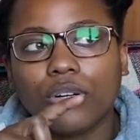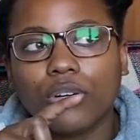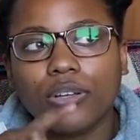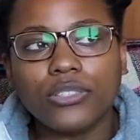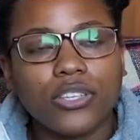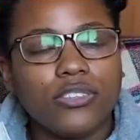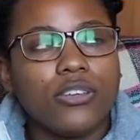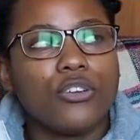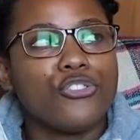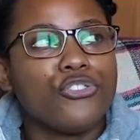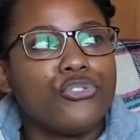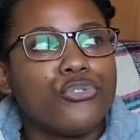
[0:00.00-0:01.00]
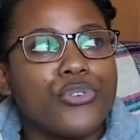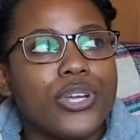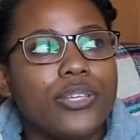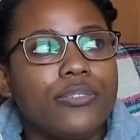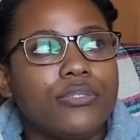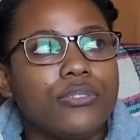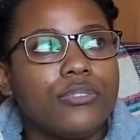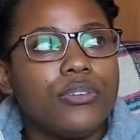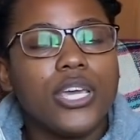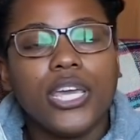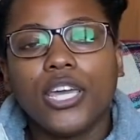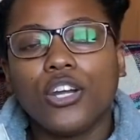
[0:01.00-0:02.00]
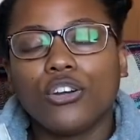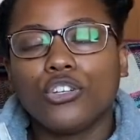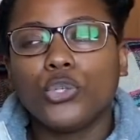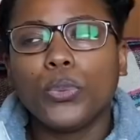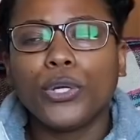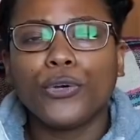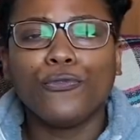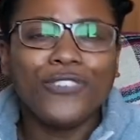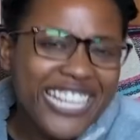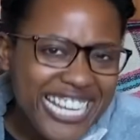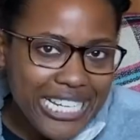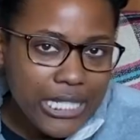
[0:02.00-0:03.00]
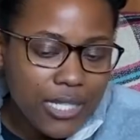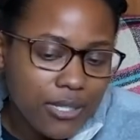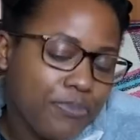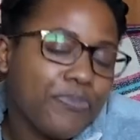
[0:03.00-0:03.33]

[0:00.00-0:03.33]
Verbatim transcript: I was gonna say her stories, in her Twitter fleets,